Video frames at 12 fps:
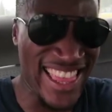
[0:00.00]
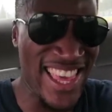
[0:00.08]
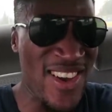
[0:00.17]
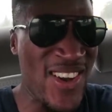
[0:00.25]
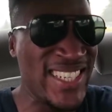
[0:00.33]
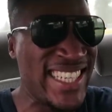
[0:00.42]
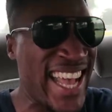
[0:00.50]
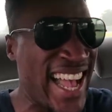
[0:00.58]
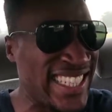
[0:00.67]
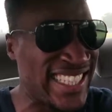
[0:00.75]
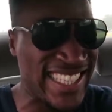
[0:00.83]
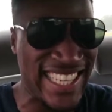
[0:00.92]
The
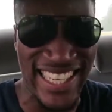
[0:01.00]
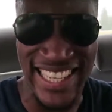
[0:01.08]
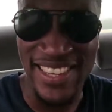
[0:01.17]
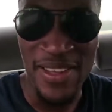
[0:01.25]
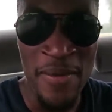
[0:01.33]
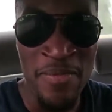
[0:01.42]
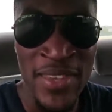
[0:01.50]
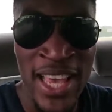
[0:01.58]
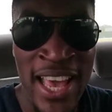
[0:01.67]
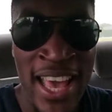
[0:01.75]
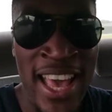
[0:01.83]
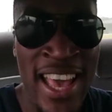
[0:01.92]
audacity.
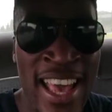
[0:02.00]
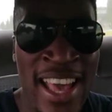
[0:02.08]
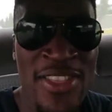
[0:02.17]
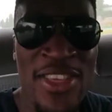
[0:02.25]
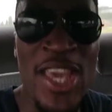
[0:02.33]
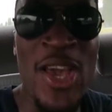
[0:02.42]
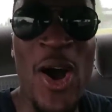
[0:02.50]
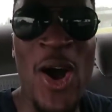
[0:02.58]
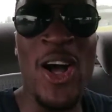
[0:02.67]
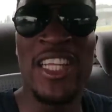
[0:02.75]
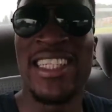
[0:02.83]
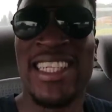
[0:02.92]
The
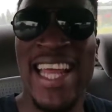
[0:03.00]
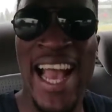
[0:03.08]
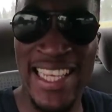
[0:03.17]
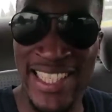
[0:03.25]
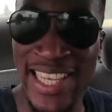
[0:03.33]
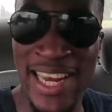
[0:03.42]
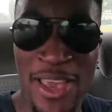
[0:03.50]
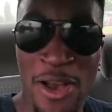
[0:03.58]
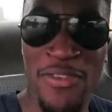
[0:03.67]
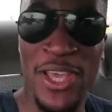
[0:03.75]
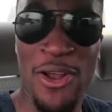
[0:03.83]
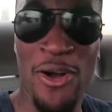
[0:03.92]
audacity
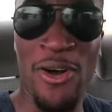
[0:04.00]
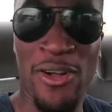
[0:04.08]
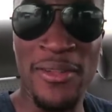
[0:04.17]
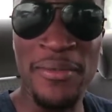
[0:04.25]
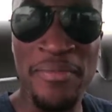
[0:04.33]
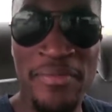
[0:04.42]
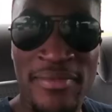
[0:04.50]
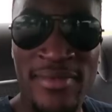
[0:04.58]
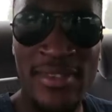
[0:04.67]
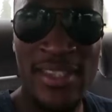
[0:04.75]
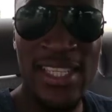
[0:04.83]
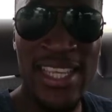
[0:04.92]
of it all.
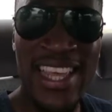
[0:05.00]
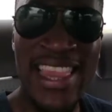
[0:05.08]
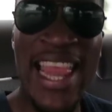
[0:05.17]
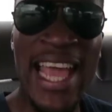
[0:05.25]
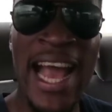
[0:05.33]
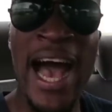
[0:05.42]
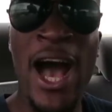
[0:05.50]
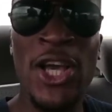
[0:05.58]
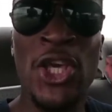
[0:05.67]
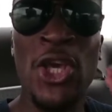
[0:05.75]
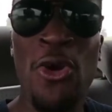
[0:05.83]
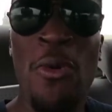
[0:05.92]
Like
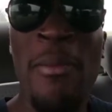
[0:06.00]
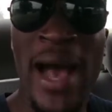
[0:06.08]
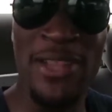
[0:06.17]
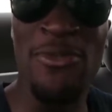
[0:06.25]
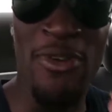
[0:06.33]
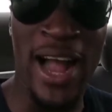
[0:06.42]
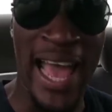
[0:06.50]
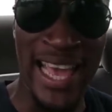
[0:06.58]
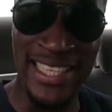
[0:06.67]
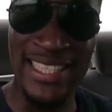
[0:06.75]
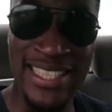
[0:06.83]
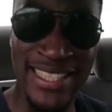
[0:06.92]
her human
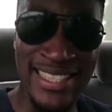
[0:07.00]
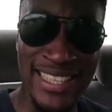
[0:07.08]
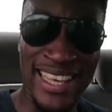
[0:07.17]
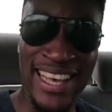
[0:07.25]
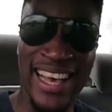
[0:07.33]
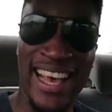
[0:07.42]
rights.